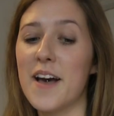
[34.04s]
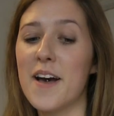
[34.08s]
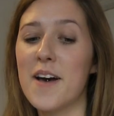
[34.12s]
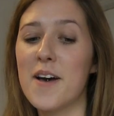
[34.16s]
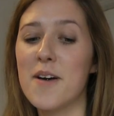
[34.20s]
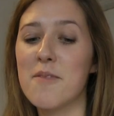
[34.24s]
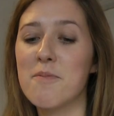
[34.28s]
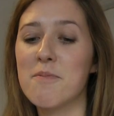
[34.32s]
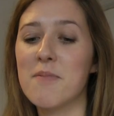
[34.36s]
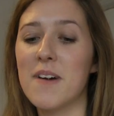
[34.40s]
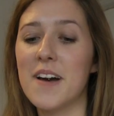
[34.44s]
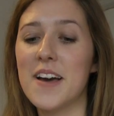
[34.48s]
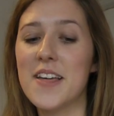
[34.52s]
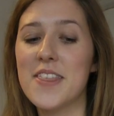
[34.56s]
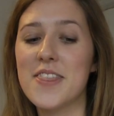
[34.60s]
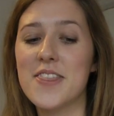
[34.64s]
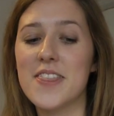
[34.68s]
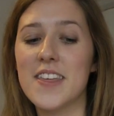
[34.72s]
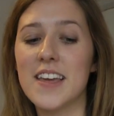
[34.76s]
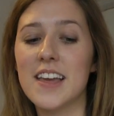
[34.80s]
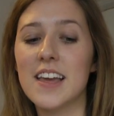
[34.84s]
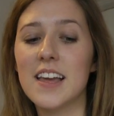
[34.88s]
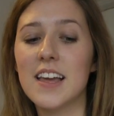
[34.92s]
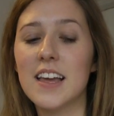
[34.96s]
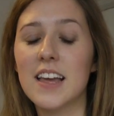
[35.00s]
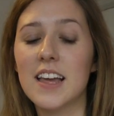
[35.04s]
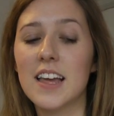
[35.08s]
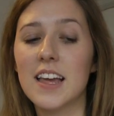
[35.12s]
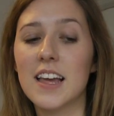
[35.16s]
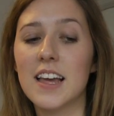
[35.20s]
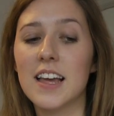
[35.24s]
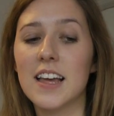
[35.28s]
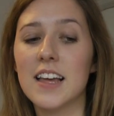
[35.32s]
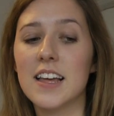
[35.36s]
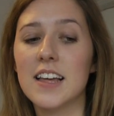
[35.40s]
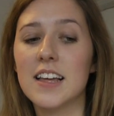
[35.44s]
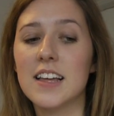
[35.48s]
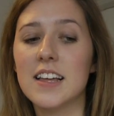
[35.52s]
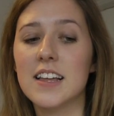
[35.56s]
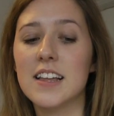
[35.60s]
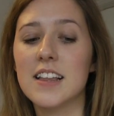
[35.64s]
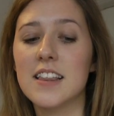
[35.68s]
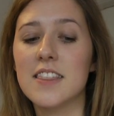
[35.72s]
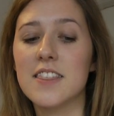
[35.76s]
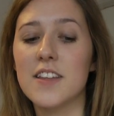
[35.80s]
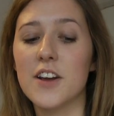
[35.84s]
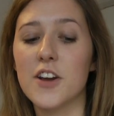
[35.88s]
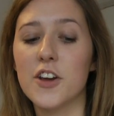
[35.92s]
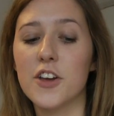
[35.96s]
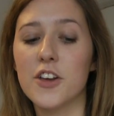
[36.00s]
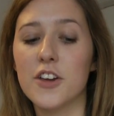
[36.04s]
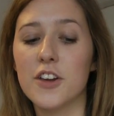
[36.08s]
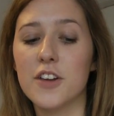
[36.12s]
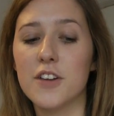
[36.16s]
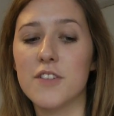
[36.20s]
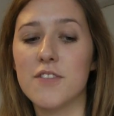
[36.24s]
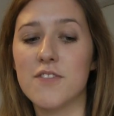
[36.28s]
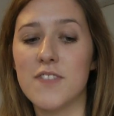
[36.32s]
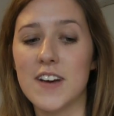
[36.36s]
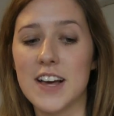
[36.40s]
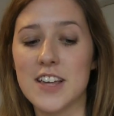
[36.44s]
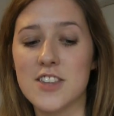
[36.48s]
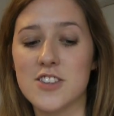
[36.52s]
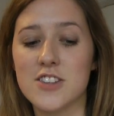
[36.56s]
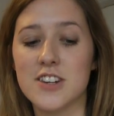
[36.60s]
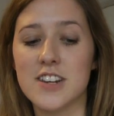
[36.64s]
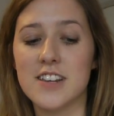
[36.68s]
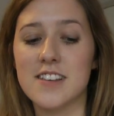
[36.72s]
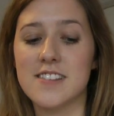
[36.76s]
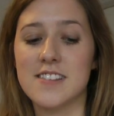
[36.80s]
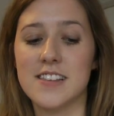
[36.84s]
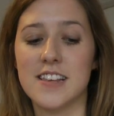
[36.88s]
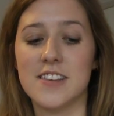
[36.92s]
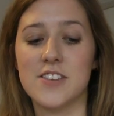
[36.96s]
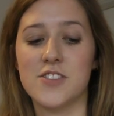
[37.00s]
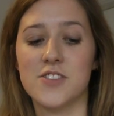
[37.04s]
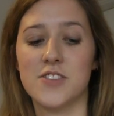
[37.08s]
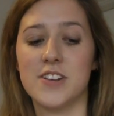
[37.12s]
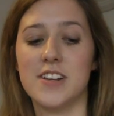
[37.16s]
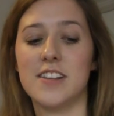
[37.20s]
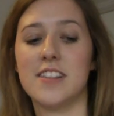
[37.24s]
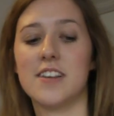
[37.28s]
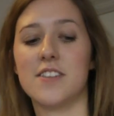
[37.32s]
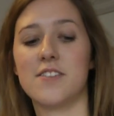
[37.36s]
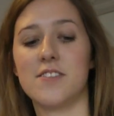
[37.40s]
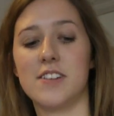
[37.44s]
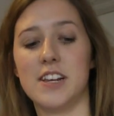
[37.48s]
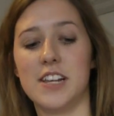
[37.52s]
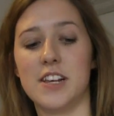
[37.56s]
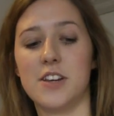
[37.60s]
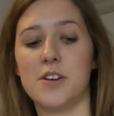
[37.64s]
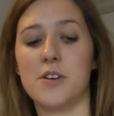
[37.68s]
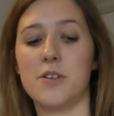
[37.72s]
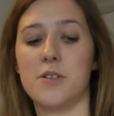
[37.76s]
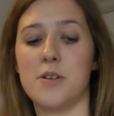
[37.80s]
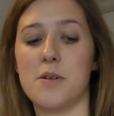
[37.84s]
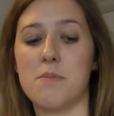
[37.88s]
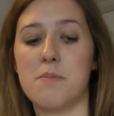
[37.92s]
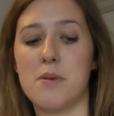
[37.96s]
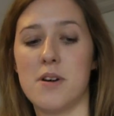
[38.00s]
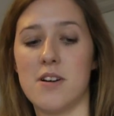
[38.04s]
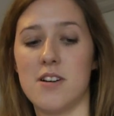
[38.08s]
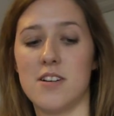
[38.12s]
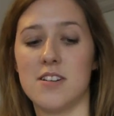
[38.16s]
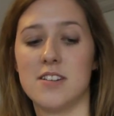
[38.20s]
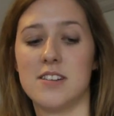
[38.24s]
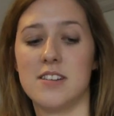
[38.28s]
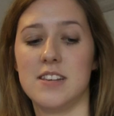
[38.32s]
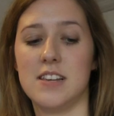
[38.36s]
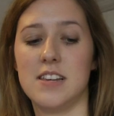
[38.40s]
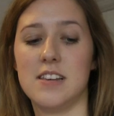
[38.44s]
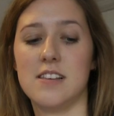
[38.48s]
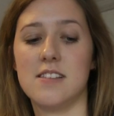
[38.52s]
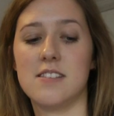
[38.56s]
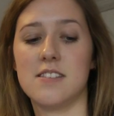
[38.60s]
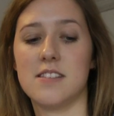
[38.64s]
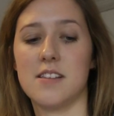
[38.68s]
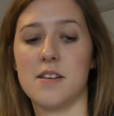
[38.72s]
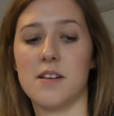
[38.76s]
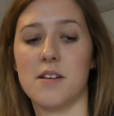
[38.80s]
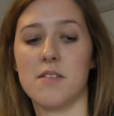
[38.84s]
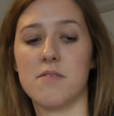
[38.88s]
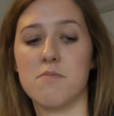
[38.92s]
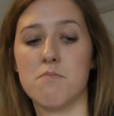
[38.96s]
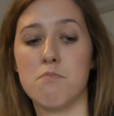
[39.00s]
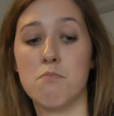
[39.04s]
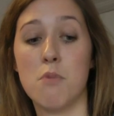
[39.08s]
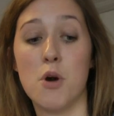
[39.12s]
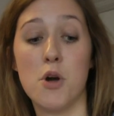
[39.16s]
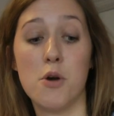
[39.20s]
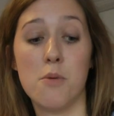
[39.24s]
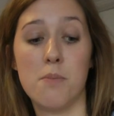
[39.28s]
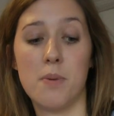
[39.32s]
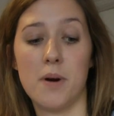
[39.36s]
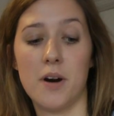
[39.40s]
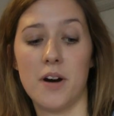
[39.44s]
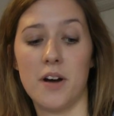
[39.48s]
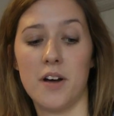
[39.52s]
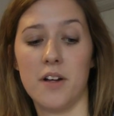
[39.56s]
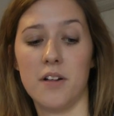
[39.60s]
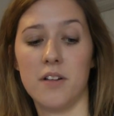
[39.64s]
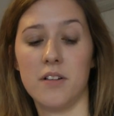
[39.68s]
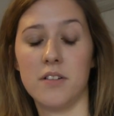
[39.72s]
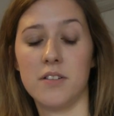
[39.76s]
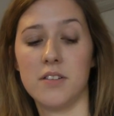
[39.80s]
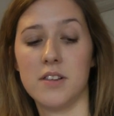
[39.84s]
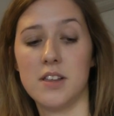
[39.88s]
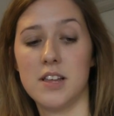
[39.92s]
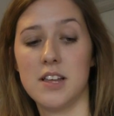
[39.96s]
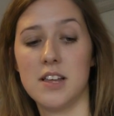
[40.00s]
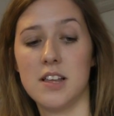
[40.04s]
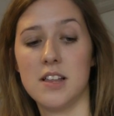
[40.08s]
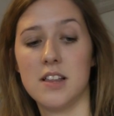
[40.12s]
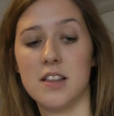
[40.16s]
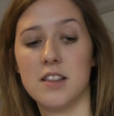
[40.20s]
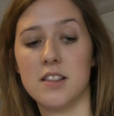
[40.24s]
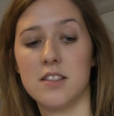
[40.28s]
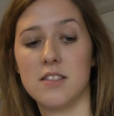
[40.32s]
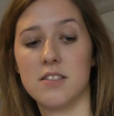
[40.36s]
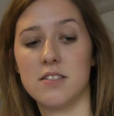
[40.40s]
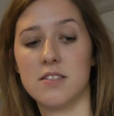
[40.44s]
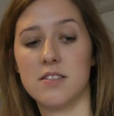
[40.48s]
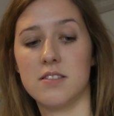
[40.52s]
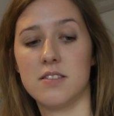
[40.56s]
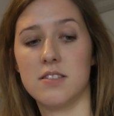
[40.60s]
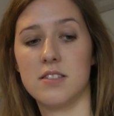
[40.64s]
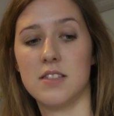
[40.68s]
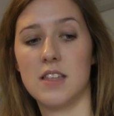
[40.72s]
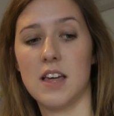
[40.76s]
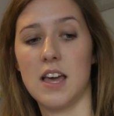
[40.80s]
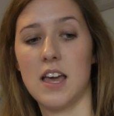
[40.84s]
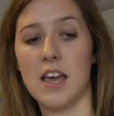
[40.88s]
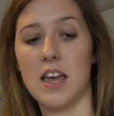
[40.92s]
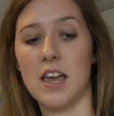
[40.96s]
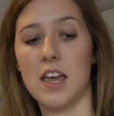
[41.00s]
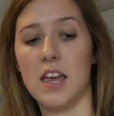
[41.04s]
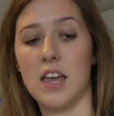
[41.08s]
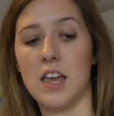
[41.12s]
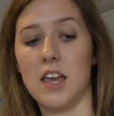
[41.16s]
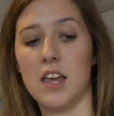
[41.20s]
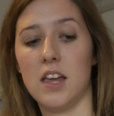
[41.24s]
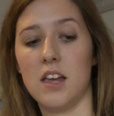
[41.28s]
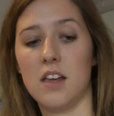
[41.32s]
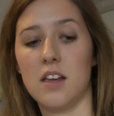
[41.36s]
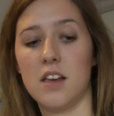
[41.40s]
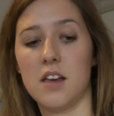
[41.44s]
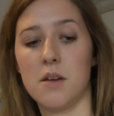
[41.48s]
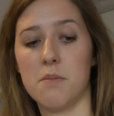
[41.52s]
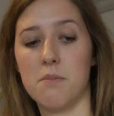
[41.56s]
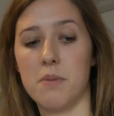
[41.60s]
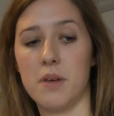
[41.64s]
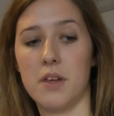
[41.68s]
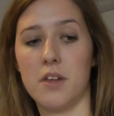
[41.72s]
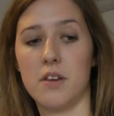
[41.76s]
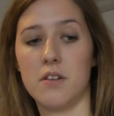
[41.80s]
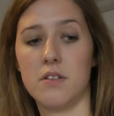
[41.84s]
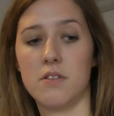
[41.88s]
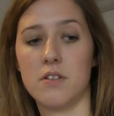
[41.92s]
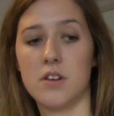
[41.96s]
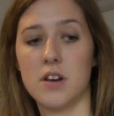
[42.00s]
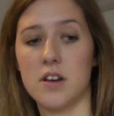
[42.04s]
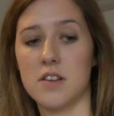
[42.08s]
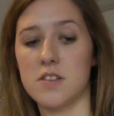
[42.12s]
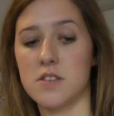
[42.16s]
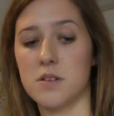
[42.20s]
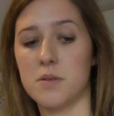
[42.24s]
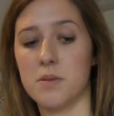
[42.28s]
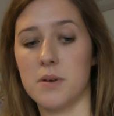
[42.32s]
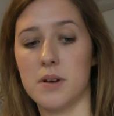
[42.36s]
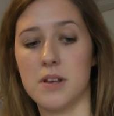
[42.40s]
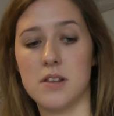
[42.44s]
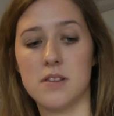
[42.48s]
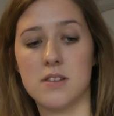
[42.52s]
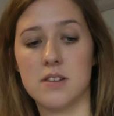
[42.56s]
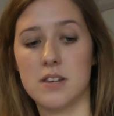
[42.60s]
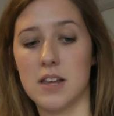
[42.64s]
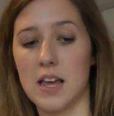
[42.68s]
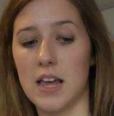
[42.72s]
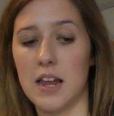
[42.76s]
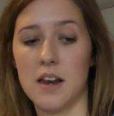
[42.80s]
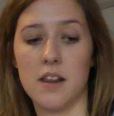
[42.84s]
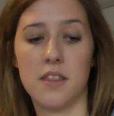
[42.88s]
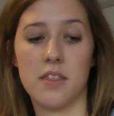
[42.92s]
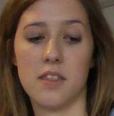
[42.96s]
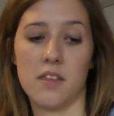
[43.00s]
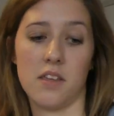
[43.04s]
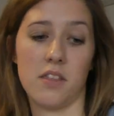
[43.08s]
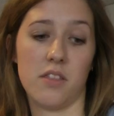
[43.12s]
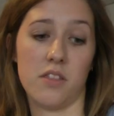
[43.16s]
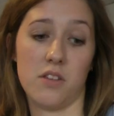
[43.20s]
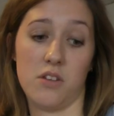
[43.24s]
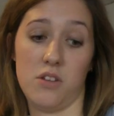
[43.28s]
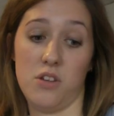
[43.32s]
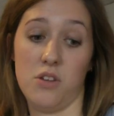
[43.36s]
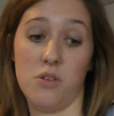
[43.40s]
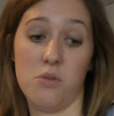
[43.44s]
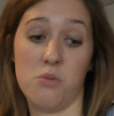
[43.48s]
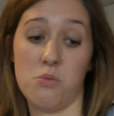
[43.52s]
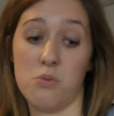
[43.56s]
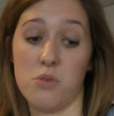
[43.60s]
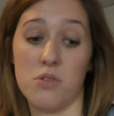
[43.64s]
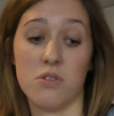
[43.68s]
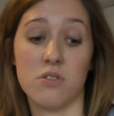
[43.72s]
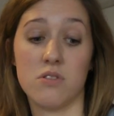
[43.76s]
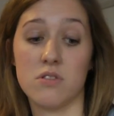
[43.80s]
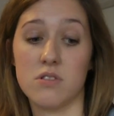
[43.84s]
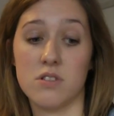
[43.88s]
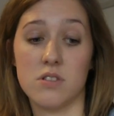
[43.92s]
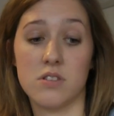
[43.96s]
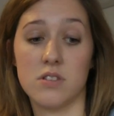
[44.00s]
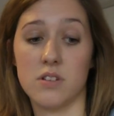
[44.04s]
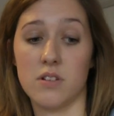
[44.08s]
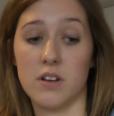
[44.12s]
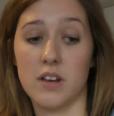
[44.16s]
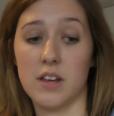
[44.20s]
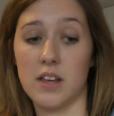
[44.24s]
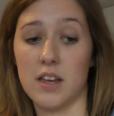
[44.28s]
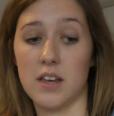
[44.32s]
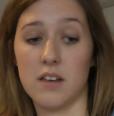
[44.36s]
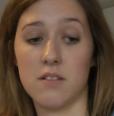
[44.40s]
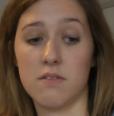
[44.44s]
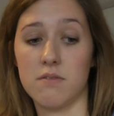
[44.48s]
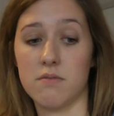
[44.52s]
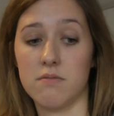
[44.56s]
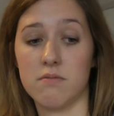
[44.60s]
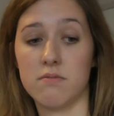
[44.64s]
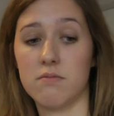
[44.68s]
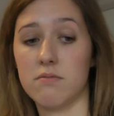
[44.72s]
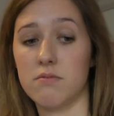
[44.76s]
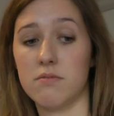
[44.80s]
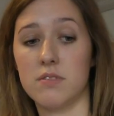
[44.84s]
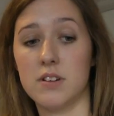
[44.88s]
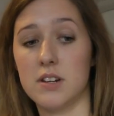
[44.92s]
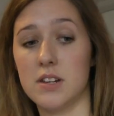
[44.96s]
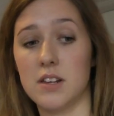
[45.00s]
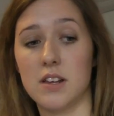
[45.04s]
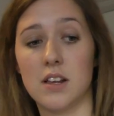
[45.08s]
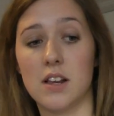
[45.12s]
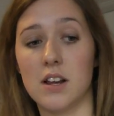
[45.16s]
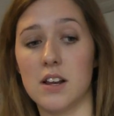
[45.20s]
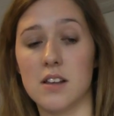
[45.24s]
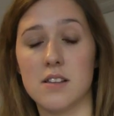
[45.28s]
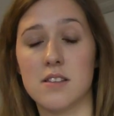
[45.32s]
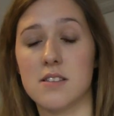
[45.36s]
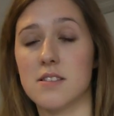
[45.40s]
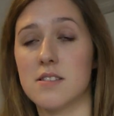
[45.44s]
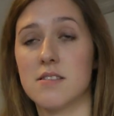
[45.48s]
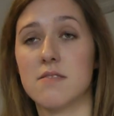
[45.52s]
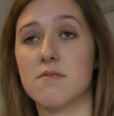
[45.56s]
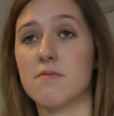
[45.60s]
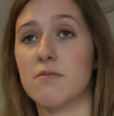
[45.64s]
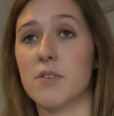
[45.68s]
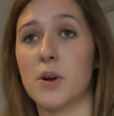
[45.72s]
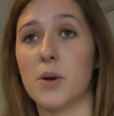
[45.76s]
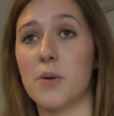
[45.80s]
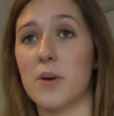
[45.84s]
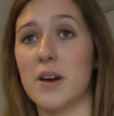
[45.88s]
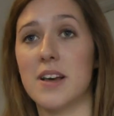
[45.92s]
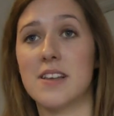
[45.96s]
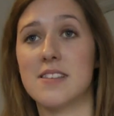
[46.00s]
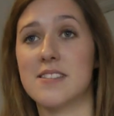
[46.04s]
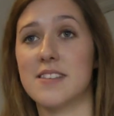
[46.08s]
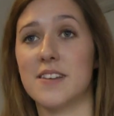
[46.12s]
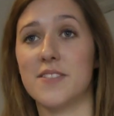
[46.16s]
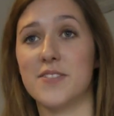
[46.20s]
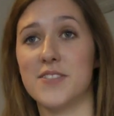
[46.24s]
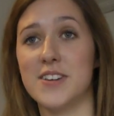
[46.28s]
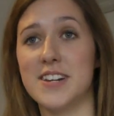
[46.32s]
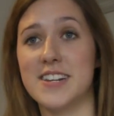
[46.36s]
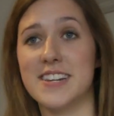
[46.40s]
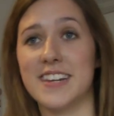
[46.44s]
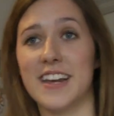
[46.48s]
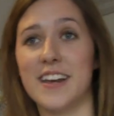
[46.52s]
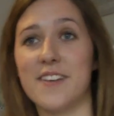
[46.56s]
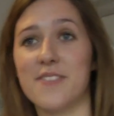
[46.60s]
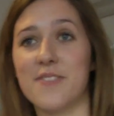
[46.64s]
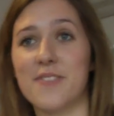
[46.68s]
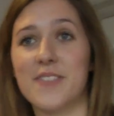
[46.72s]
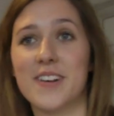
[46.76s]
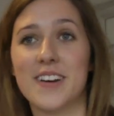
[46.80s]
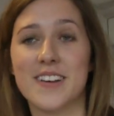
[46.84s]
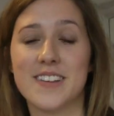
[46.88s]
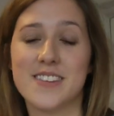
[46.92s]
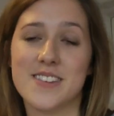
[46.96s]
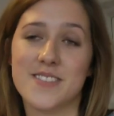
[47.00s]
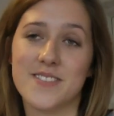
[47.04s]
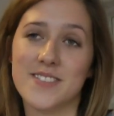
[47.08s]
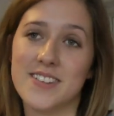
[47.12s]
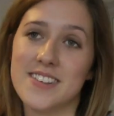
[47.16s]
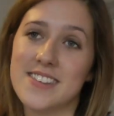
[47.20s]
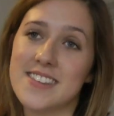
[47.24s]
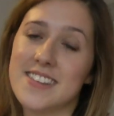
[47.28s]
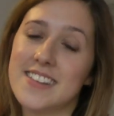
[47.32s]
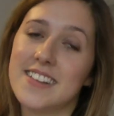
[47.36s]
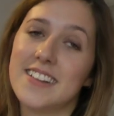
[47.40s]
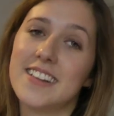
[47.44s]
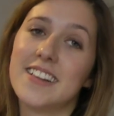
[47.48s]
I think they're a good fashion accessory. They're really cool at parties. They're mobile. They can be customised to anything that you want. So I get ridiculous requests every day from customers.